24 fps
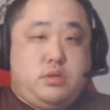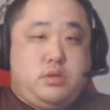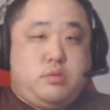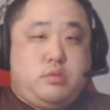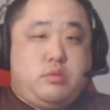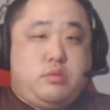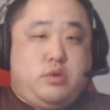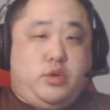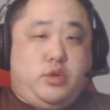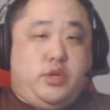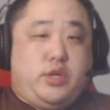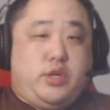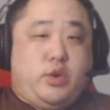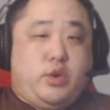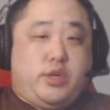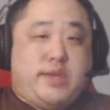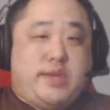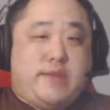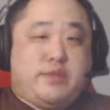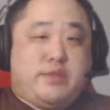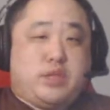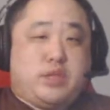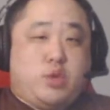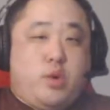Well, you can always
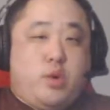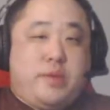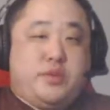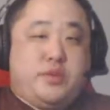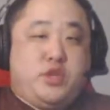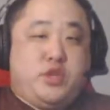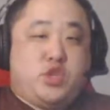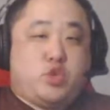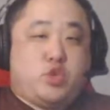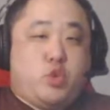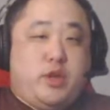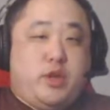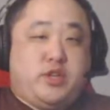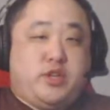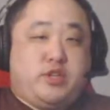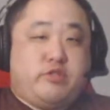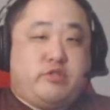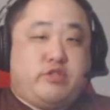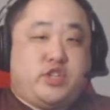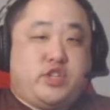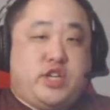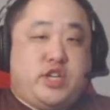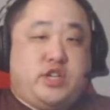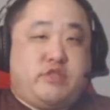have the quiff and change
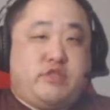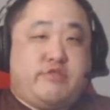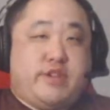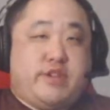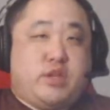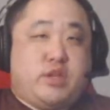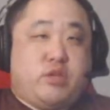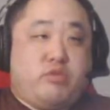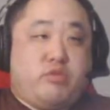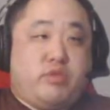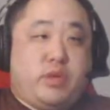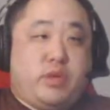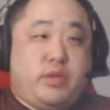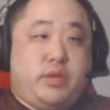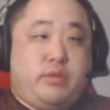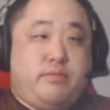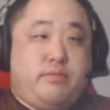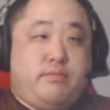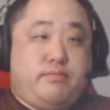it, change it later, right?